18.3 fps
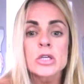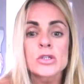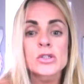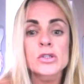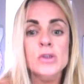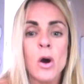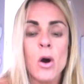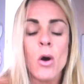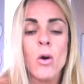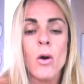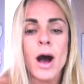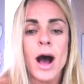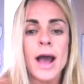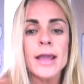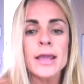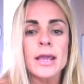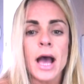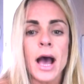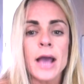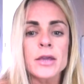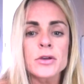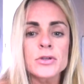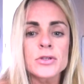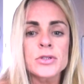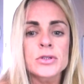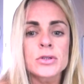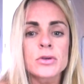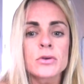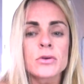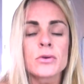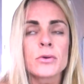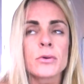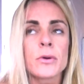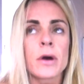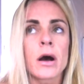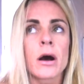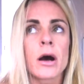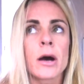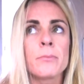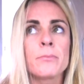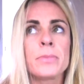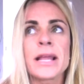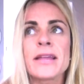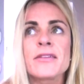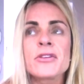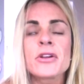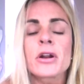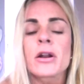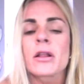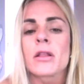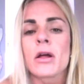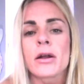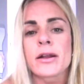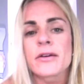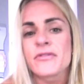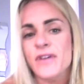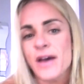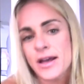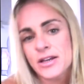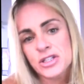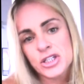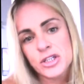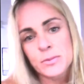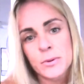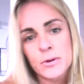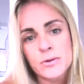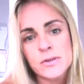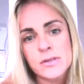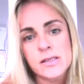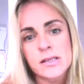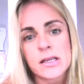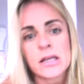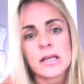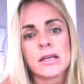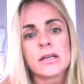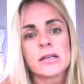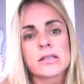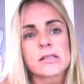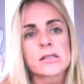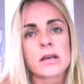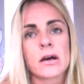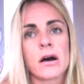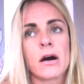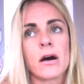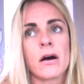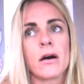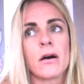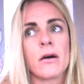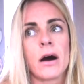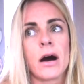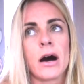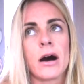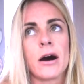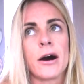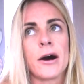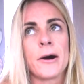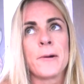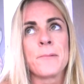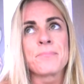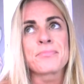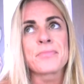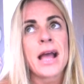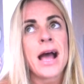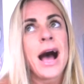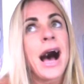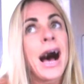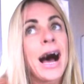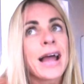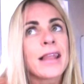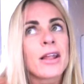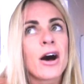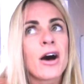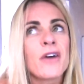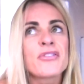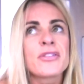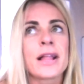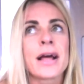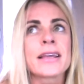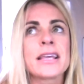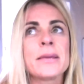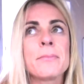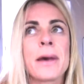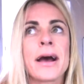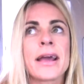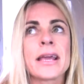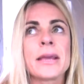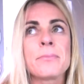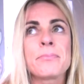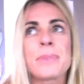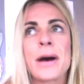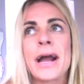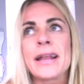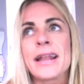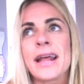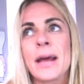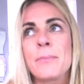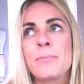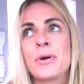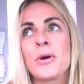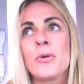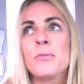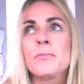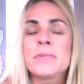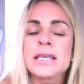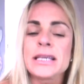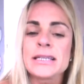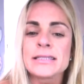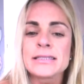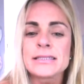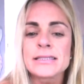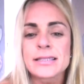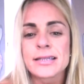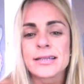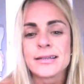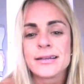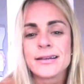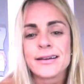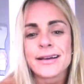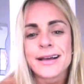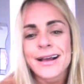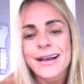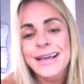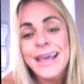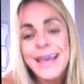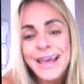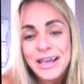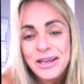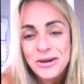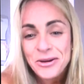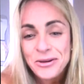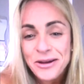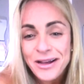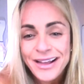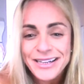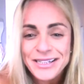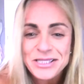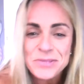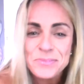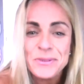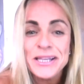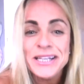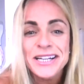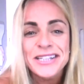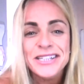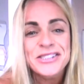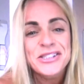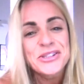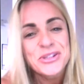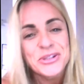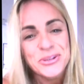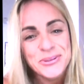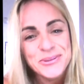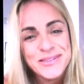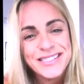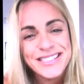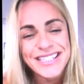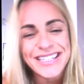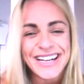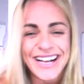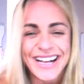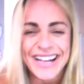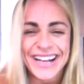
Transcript: so I used to blend a lot of vegetables. So I love like my pineapple, mint, kale, and spinach juice.